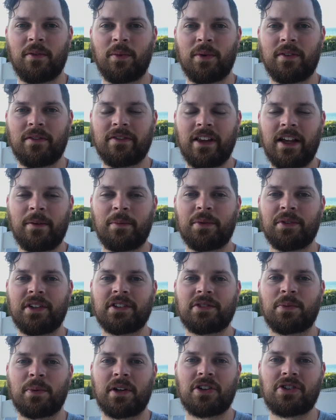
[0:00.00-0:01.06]
We've labeled
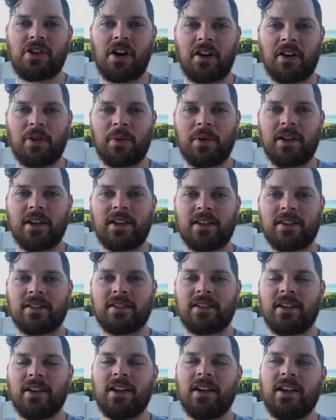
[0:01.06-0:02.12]
this week Shark Week. And
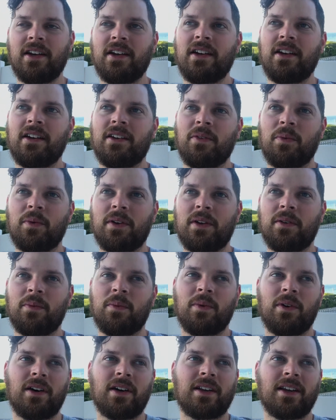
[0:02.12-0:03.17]
we
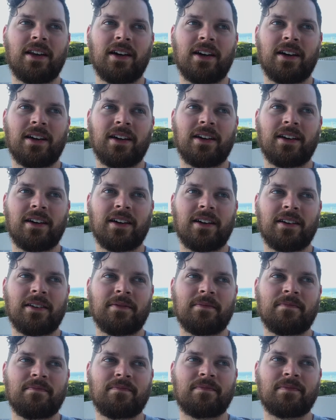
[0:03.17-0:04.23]
want
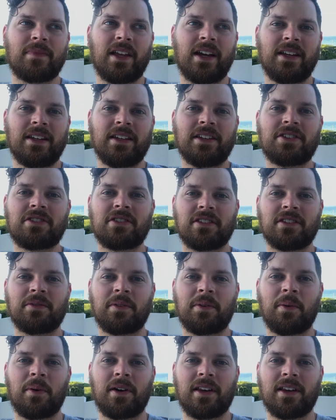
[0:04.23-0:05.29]
initially
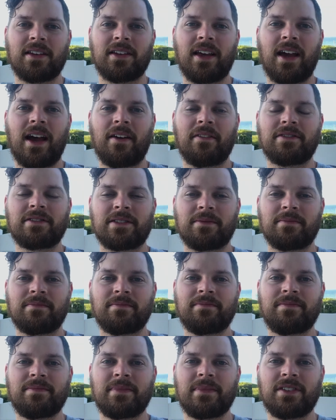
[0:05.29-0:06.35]
we wanted to have
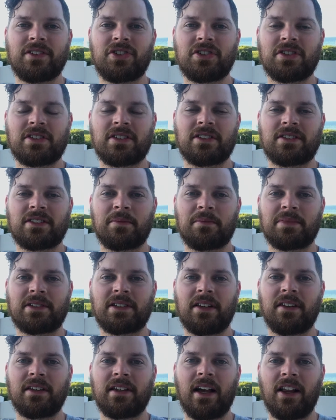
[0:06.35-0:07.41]
some
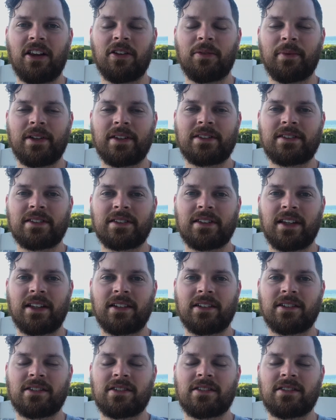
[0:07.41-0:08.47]
silly elements and
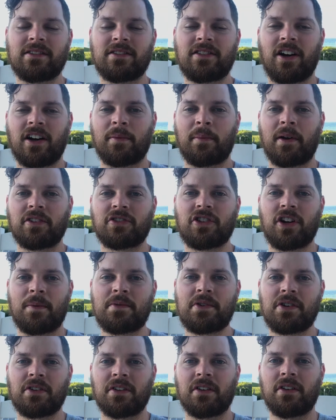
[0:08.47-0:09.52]
then talk about
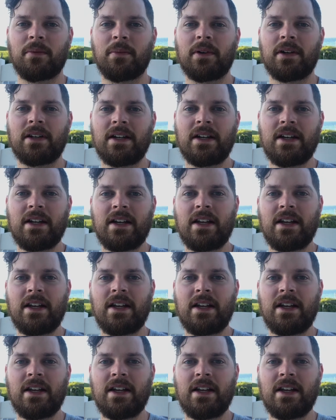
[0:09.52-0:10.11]
scripture a little bit.